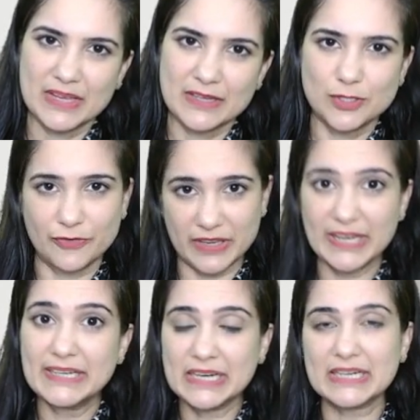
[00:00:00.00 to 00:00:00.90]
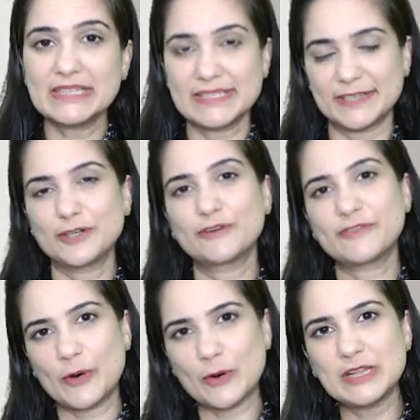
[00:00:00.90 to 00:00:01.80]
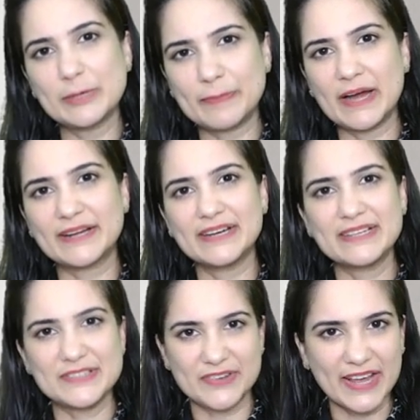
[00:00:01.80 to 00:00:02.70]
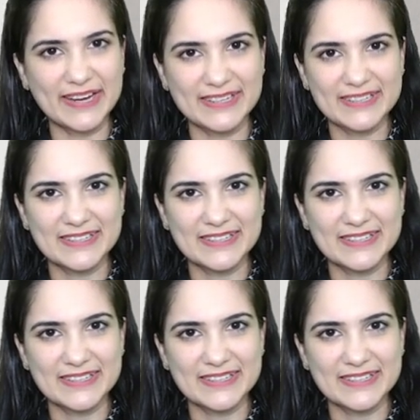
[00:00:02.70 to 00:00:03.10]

So we need the consent of all the partners, right?